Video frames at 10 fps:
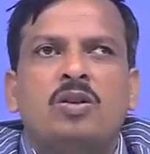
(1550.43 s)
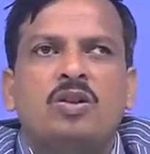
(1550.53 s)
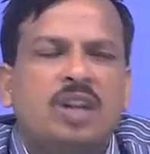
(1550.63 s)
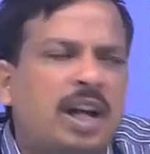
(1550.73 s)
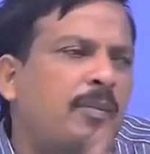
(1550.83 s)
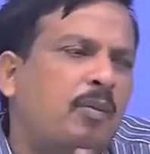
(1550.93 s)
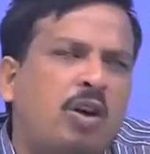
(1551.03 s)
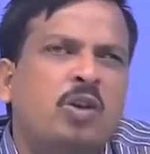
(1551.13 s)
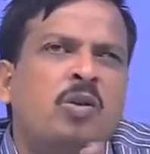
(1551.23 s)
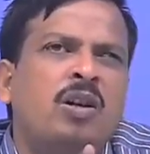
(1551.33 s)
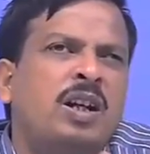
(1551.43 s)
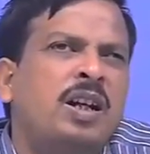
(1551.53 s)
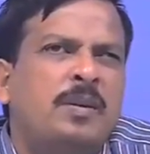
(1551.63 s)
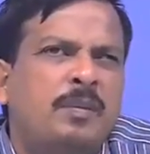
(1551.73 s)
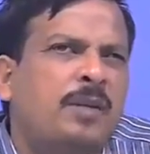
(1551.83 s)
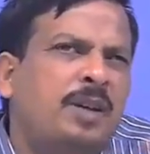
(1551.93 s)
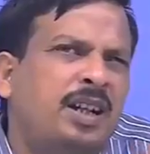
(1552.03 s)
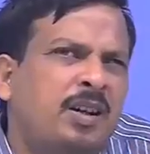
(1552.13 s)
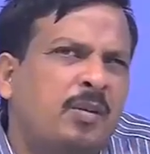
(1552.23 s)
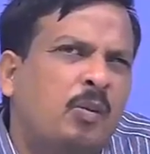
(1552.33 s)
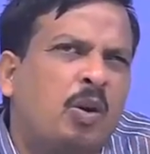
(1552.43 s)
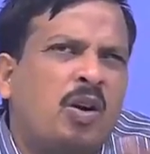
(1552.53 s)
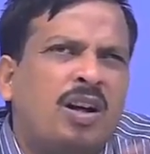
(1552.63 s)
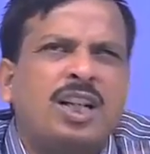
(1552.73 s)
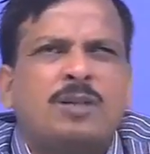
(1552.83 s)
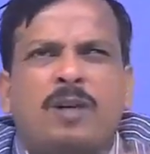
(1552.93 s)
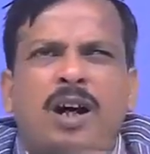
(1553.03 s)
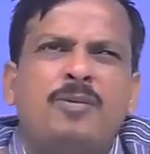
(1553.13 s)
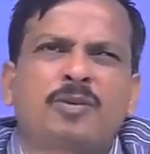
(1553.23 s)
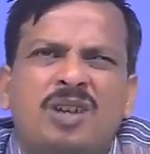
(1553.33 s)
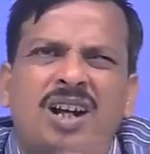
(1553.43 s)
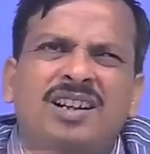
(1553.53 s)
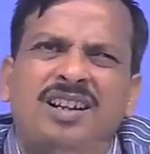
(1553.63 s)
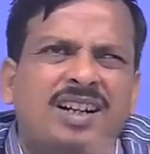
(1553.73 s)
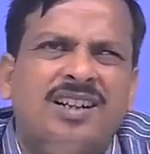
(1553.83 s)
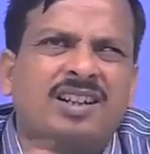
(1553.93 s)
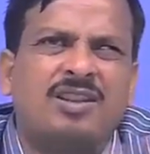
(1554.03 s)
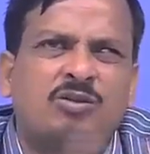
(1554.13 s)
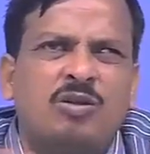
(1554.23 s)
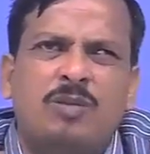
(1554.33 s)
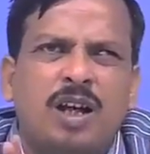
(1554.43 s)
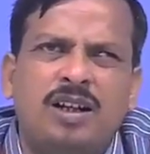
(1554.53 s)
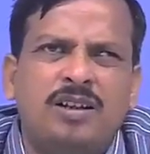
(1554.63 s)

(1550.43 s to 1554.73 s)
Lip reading: So, a module may be more or less 5 to 8 lectures will vary.